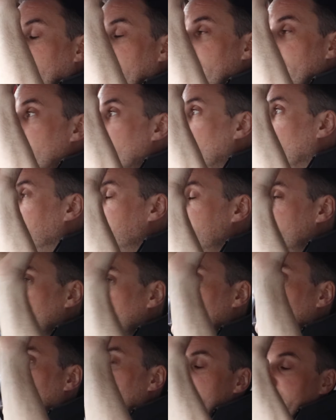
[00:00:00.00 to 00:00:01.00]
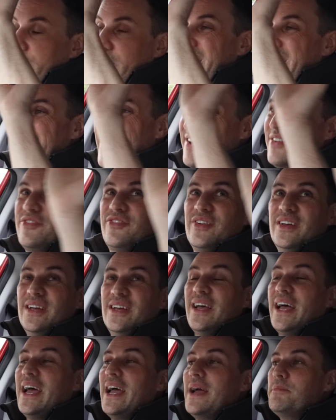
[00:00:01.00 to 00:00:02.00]
the option, or sorry, have
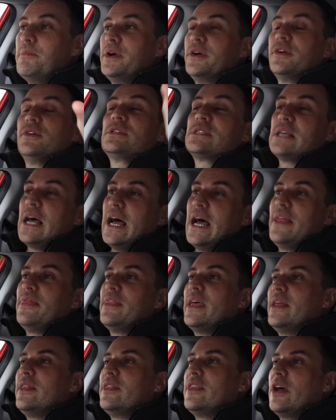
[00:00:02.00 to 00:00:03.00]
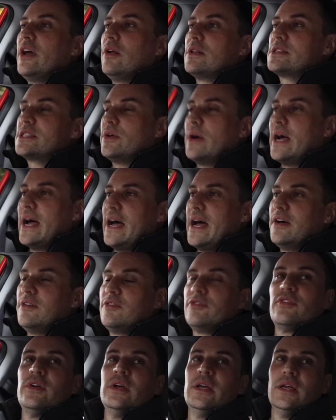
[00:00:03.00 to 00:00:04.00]
mirrors, and then they also
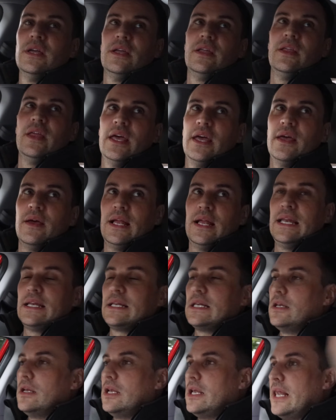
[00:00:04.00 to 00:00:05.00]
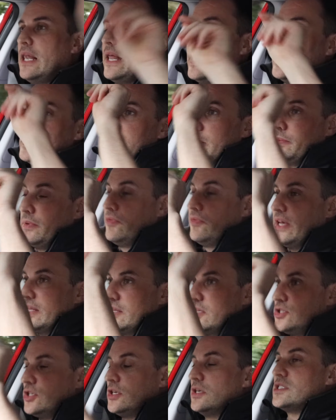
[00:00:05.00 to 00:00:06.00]
have a little light above
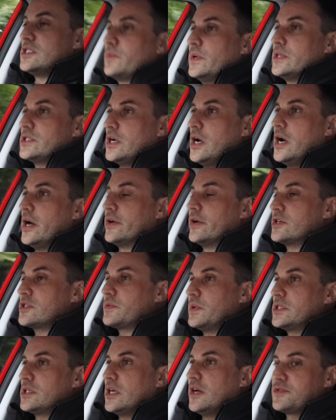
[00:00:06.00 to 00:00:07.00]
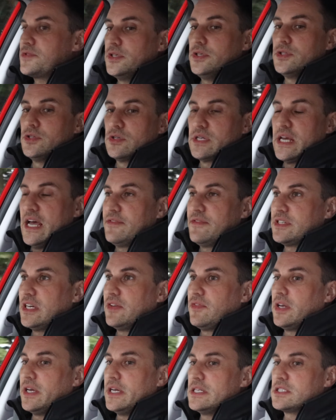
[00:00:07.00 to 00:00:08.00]
that you can switch on or switch off, so you don't have to
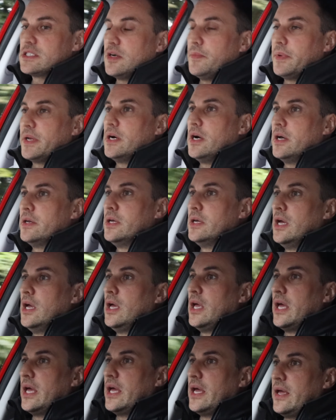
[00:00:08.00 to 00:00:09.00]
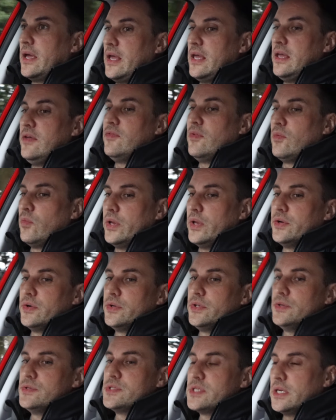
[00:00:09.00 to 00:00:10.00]
have a light coming on even when you're
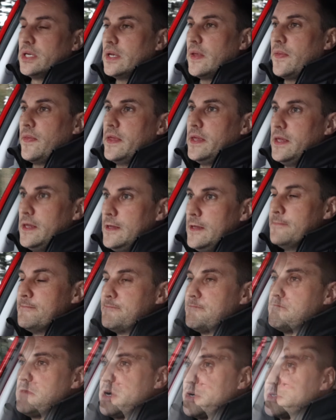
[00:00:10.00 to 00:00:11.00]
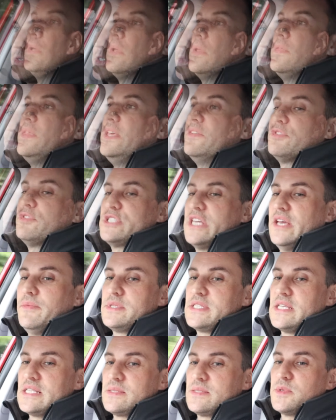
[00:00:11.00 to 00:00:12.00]
using the mirrors. The
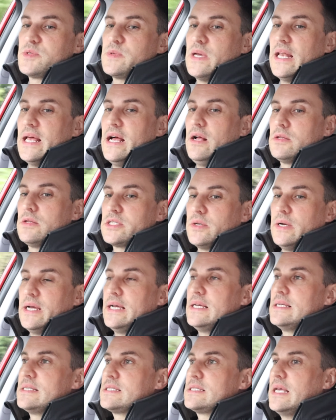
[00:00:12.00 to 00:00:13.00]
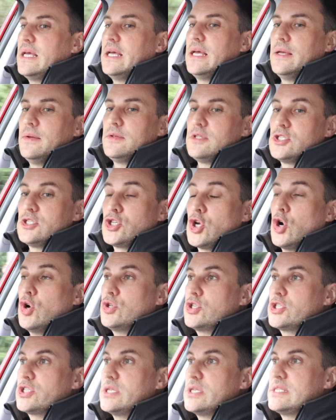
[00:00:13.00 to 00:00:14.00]
infotainment system as well also has
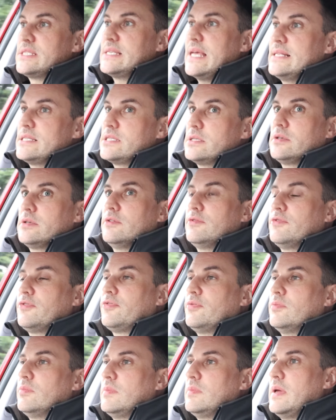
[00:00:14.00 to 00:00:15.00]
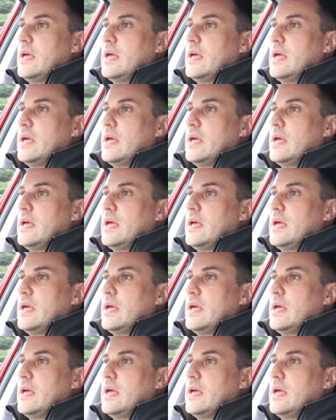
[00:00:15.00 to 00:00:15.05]
touch sensitive